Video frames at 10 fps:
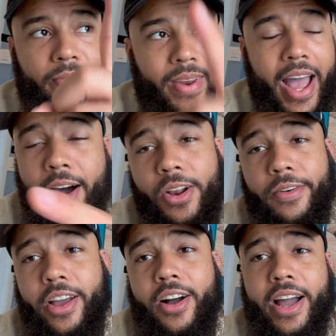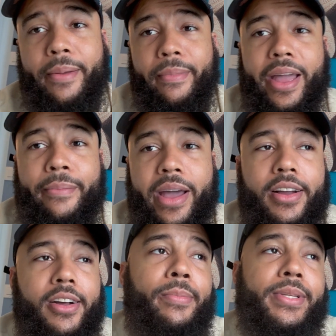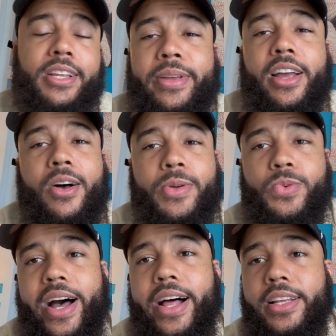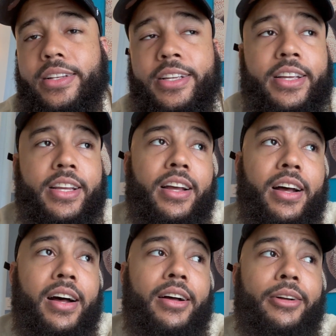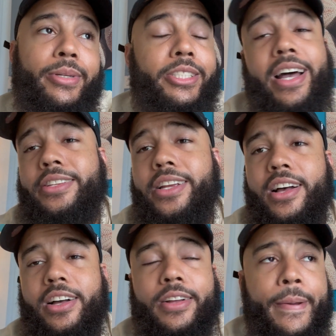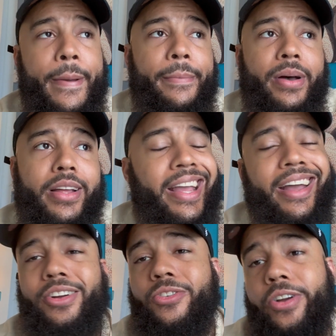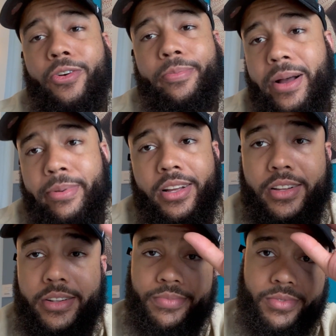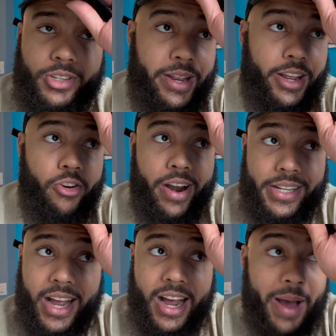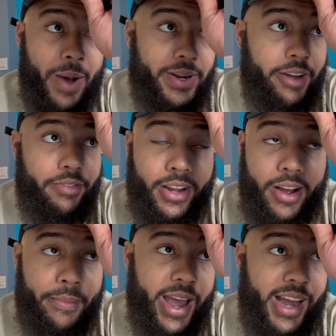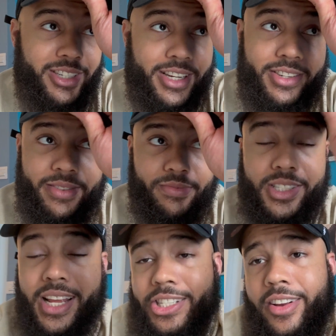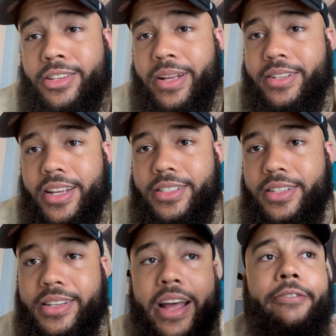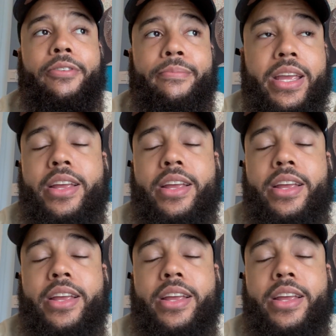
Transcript: I don't know if y'all got a man back home, but some of y'all was wilding. But shout out to y'all. But yeah, Riu Republica, to be a great time. I would definitely come back. Just set your expectations. Like for me,